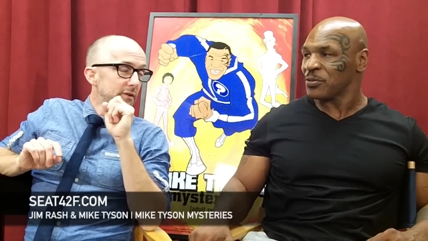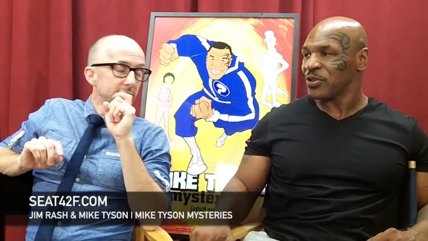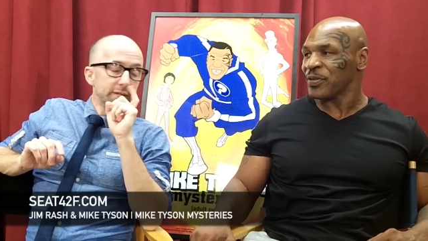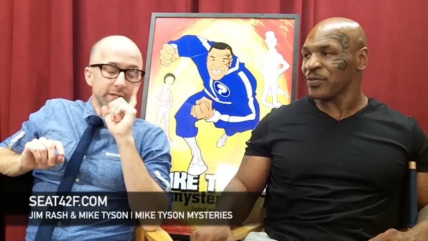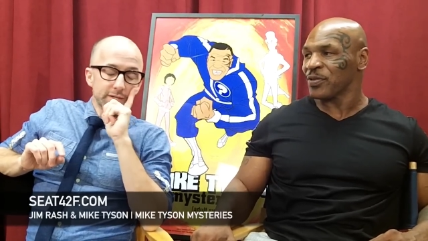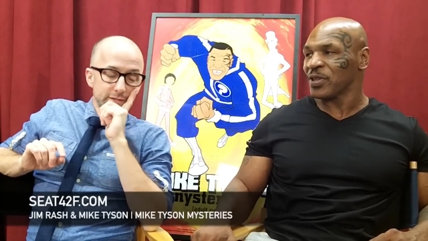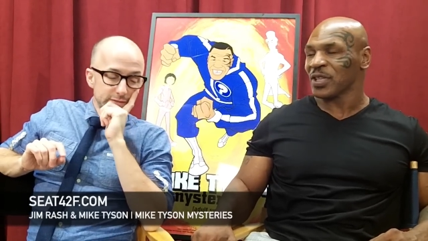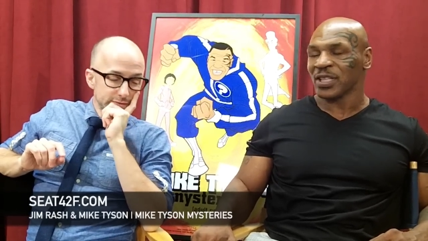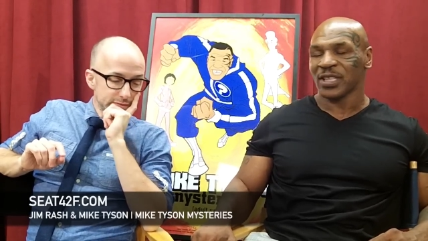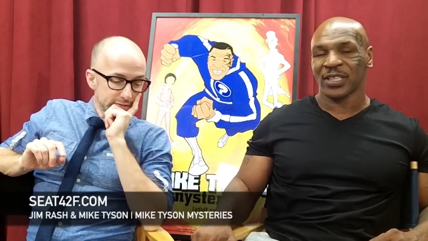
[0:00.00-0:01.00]
Speaker 1: All the
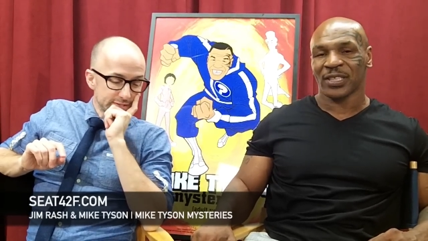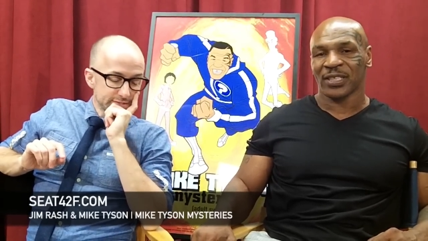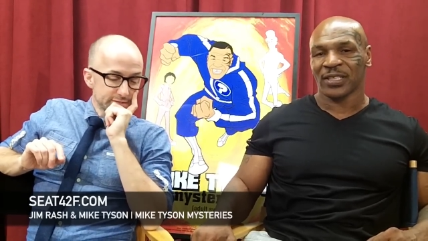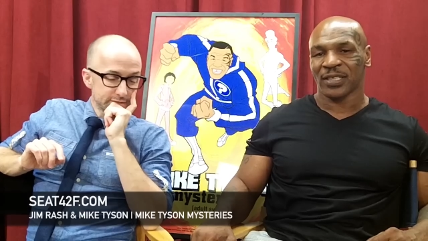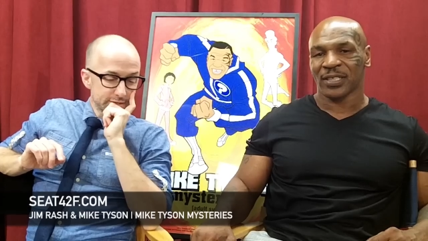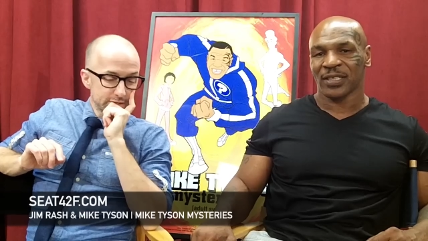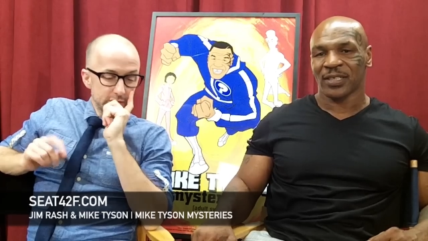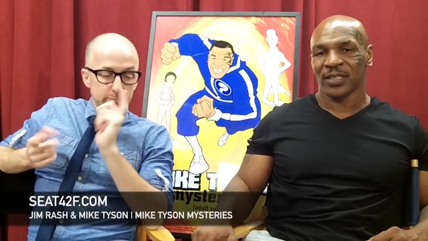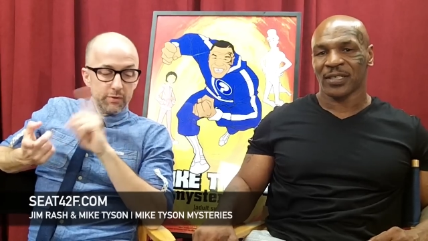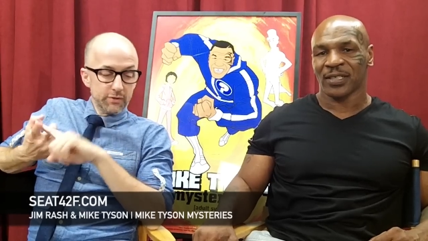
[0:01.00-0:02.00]
uh, yes,
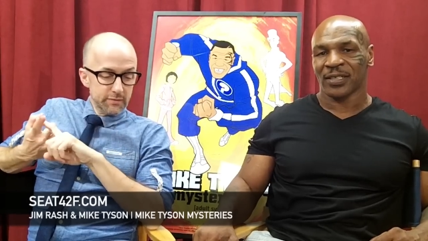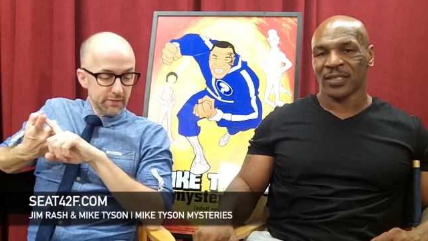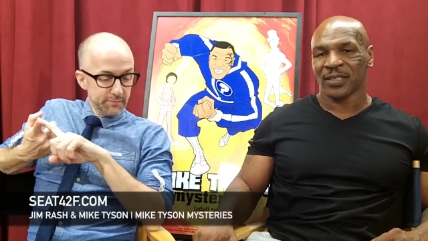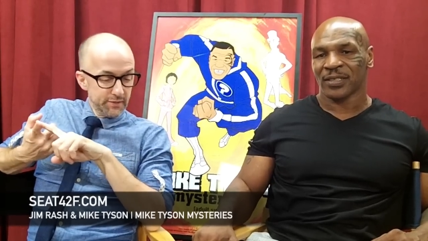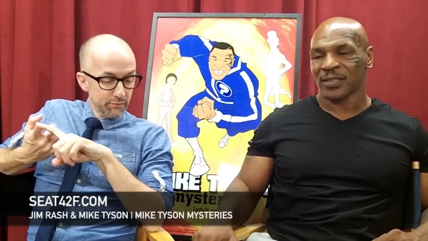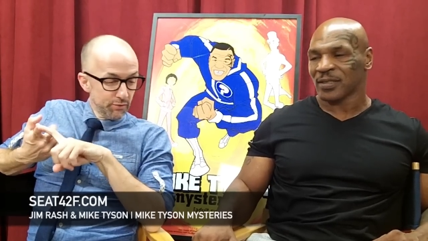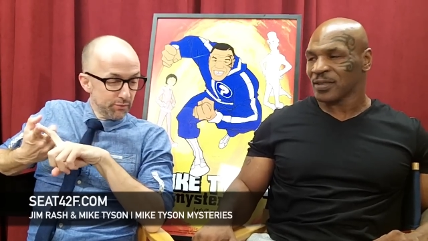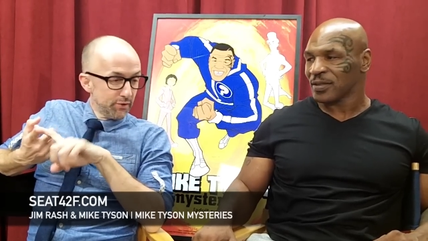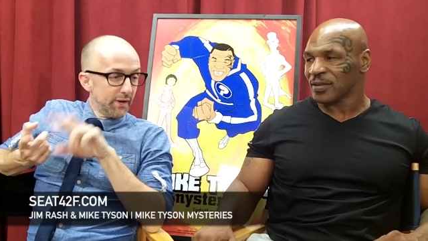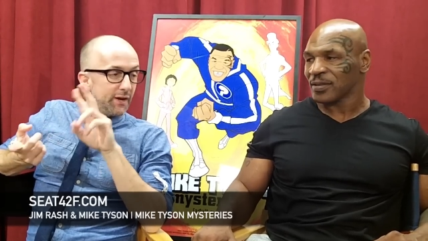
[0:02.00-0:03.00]
Bugs Bunny
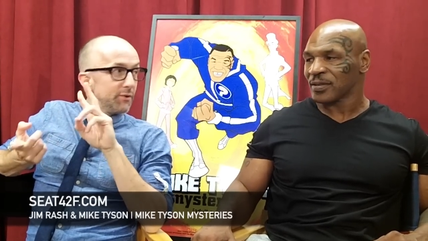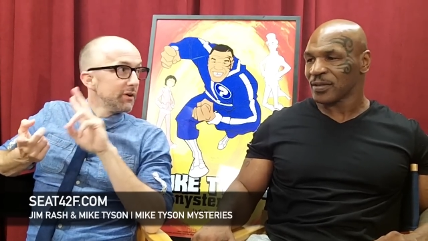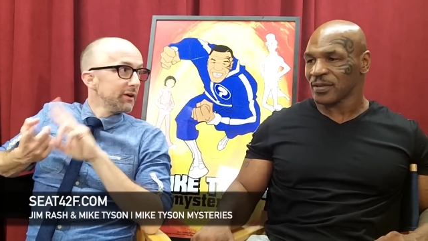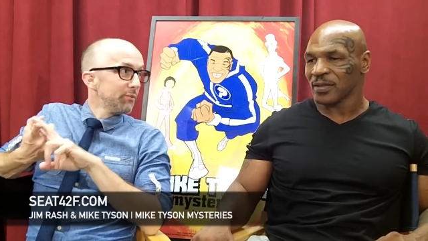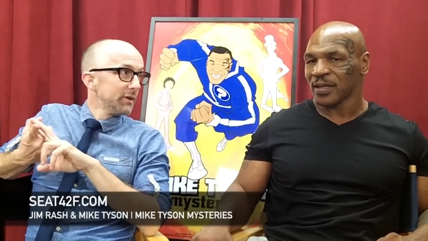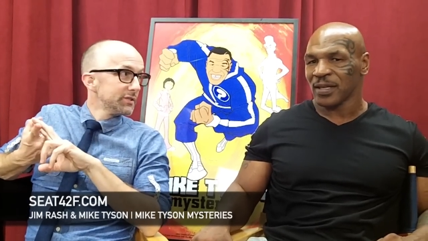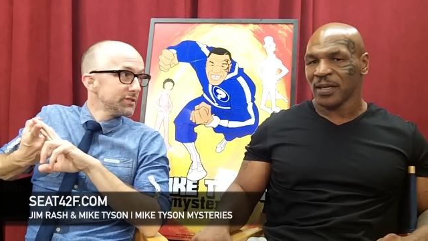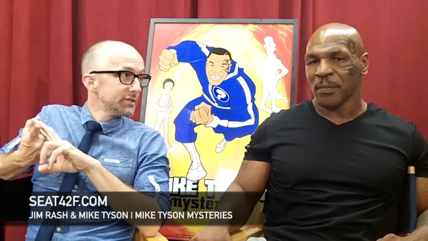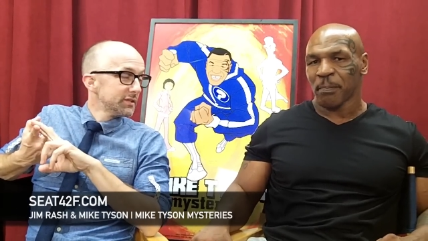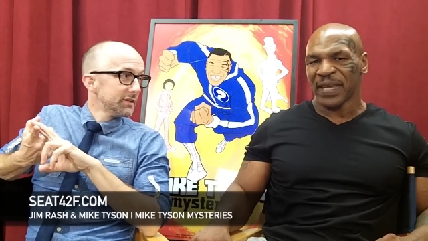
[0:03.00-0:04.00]
Roadrunner Hour I
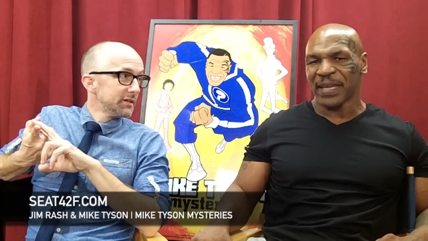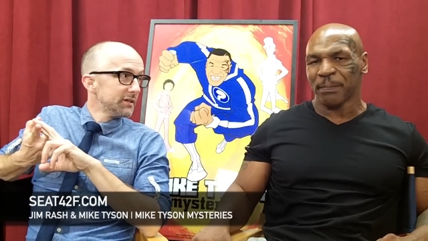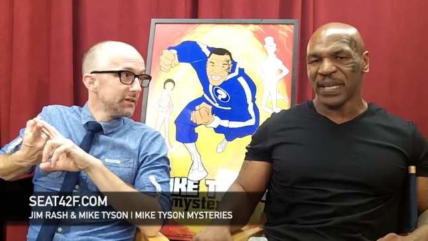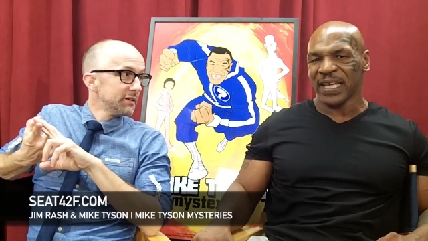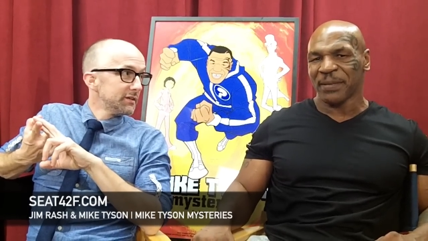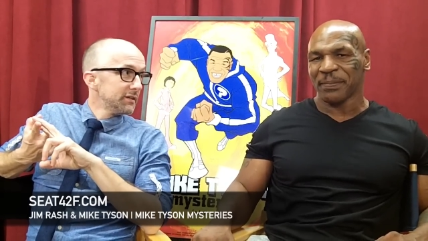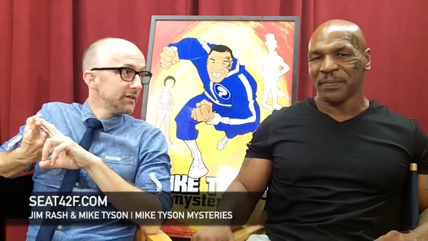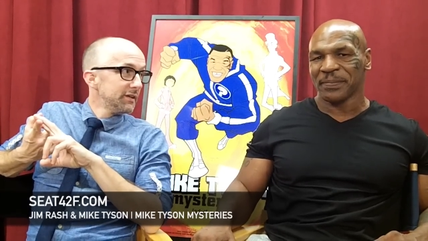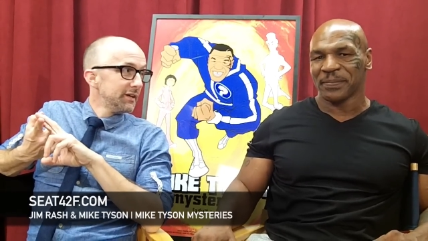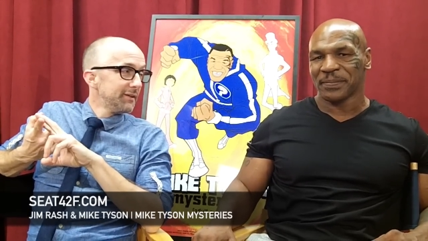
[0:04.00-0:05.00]
watched. Mm. Uh, beep beep.
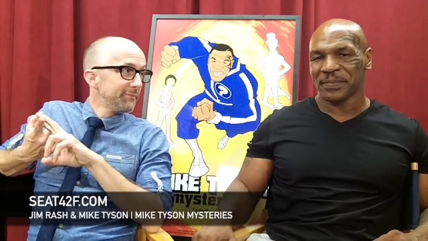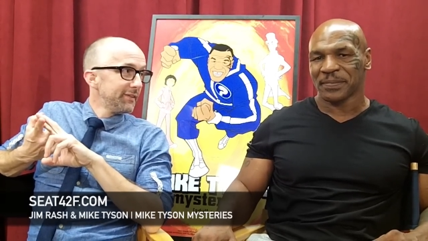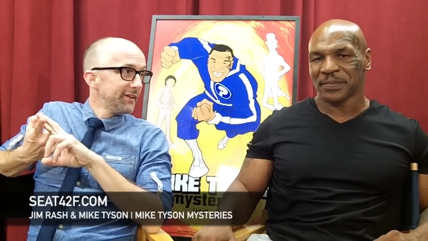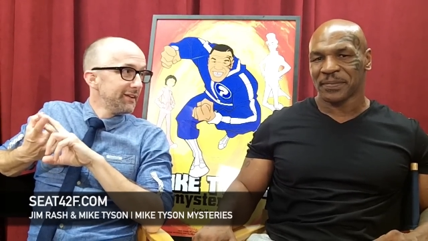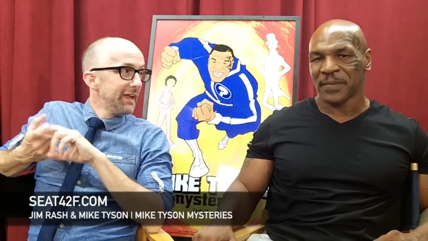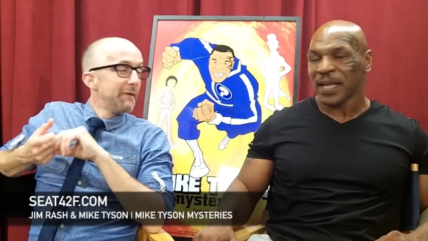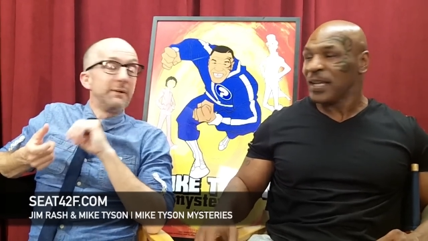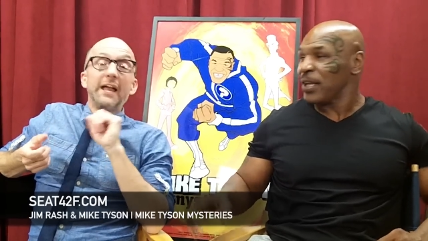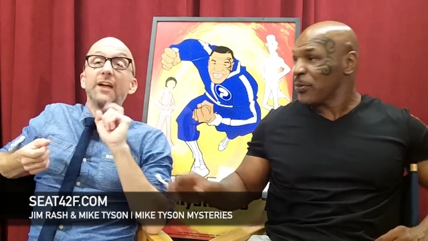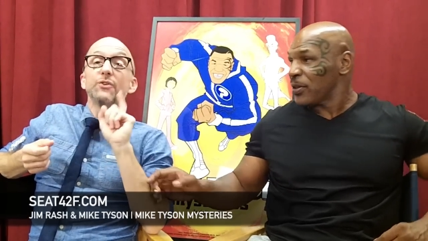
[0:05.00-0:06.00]
Yeah,
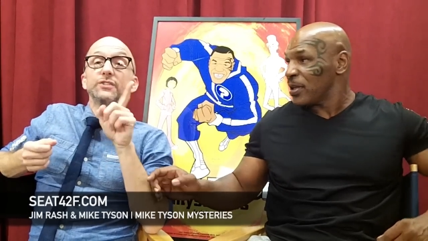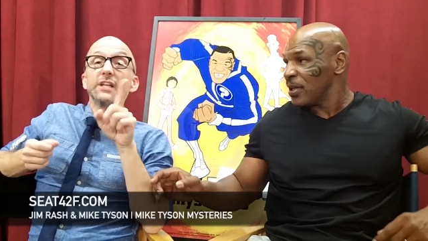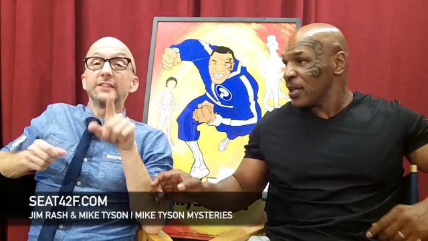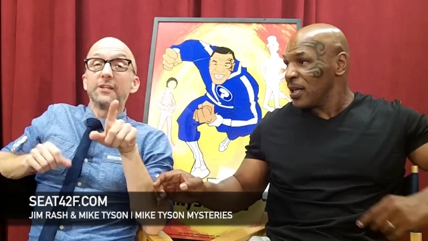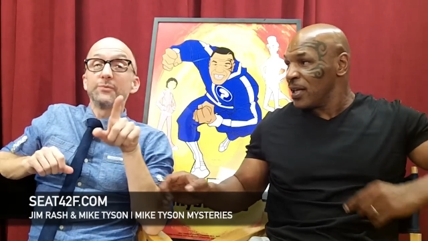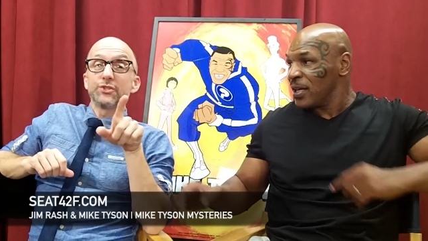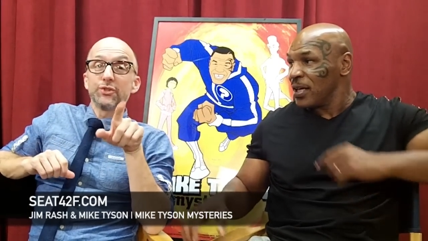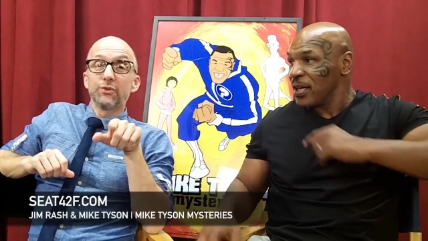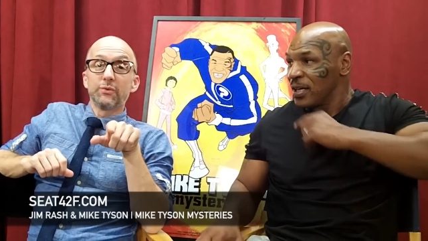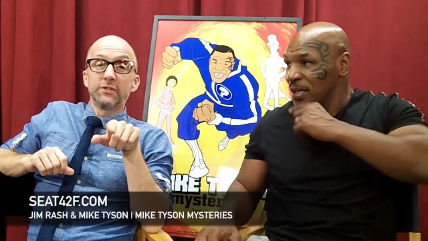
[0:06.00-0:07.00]
and, but I also like the
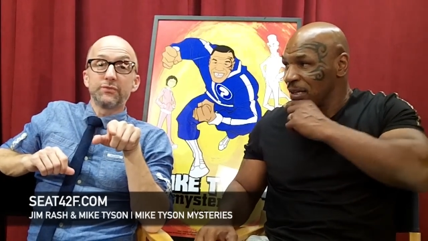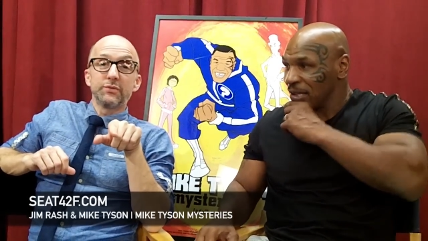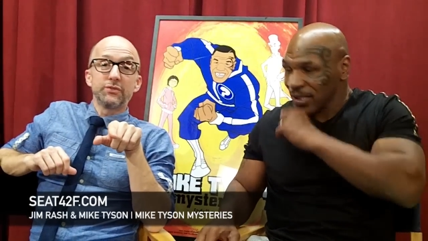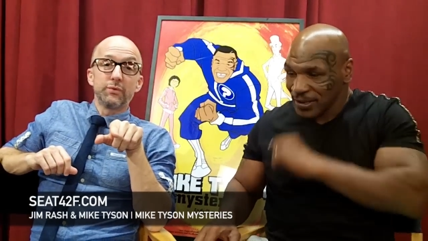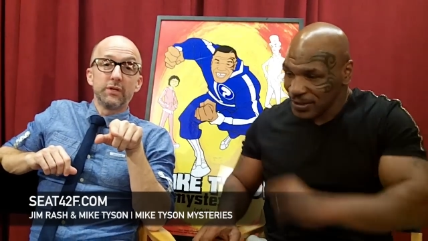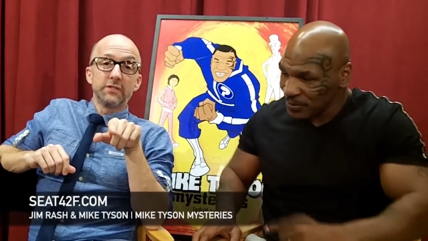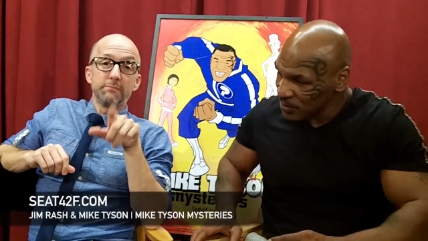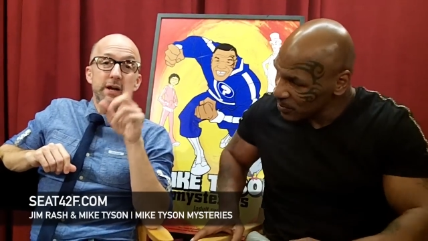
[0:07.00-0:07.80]
obscure ones, which was